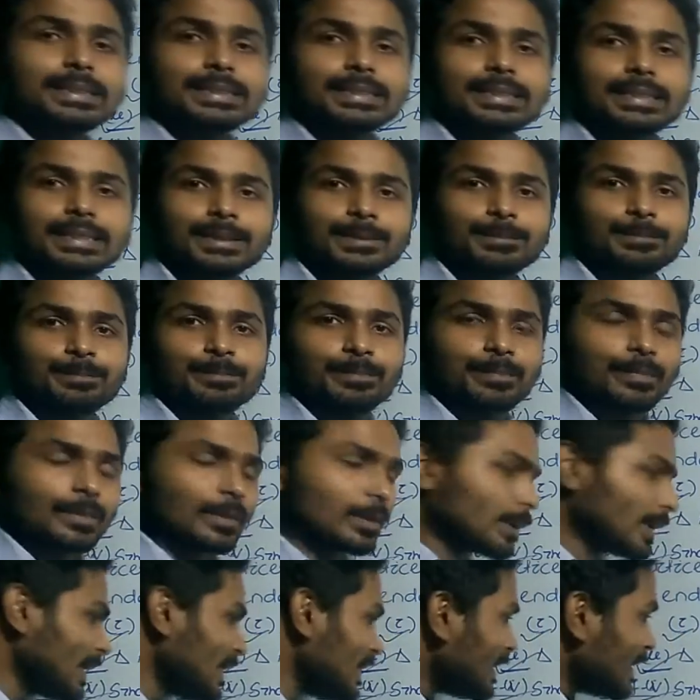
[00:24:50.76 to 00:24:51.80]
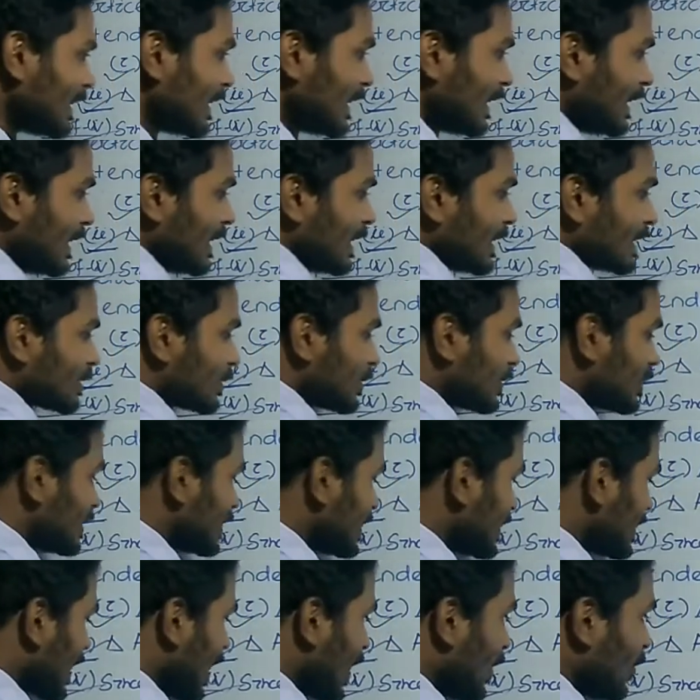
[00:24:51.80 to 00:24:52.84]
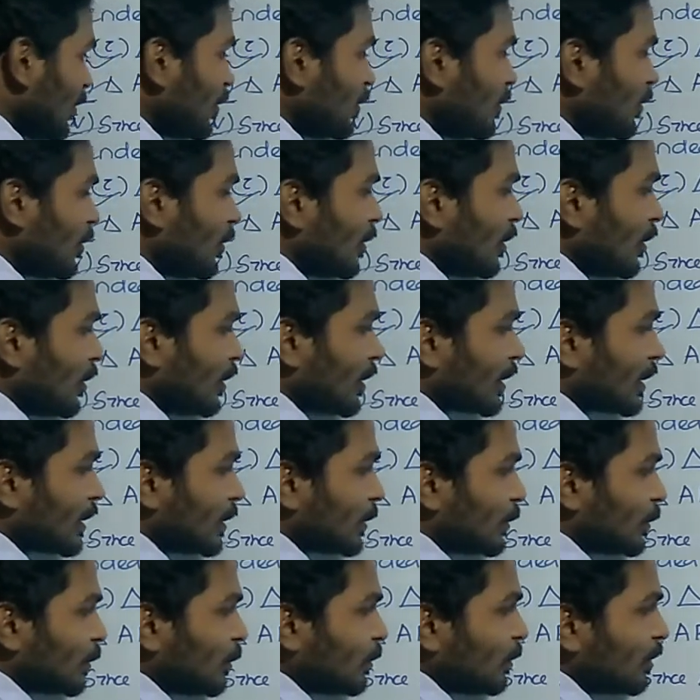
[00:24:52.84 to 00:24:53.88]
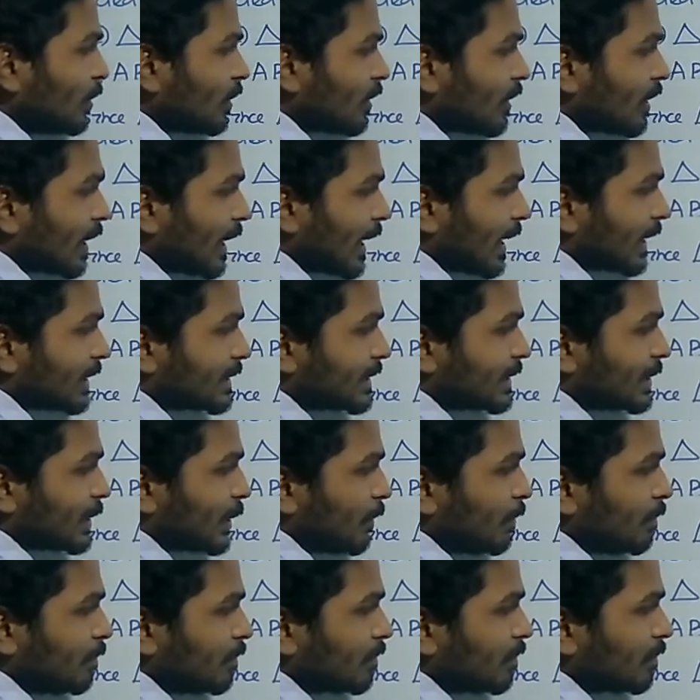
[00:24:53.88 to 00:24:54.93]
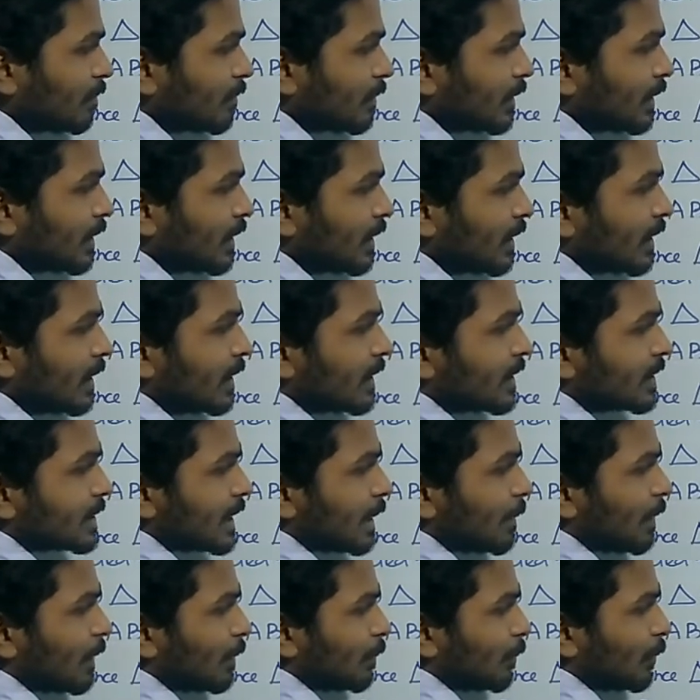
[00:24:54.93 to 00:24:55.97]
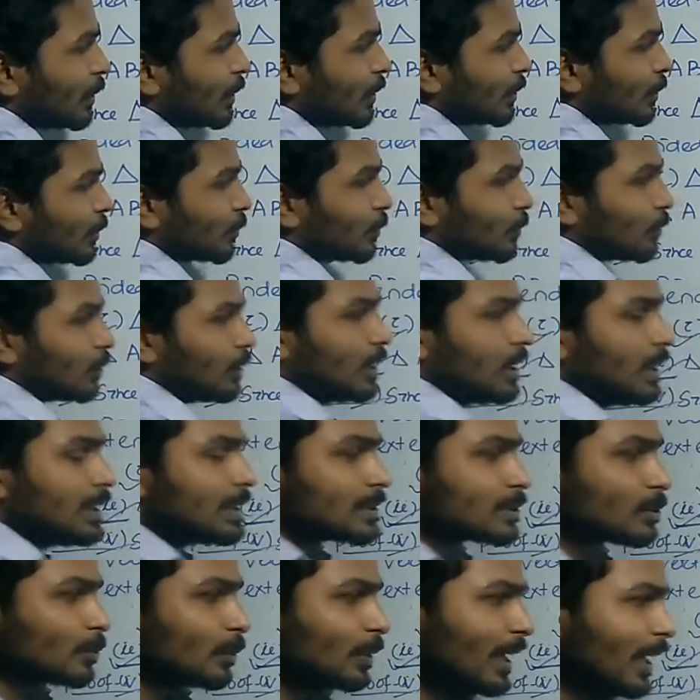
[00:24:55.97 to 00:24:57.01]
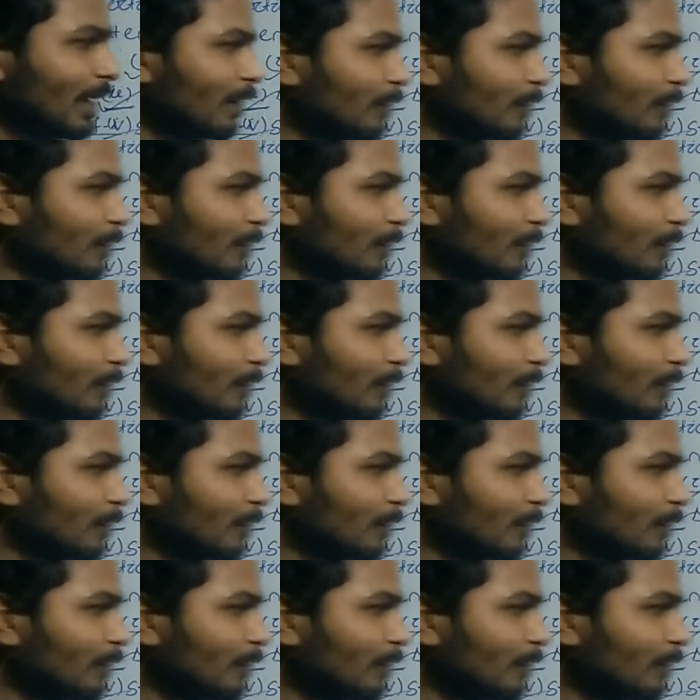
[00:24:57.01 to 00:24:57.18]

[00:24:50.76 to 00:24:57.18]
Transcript: PC. Okay. So this is now due to axiom 7.2. So we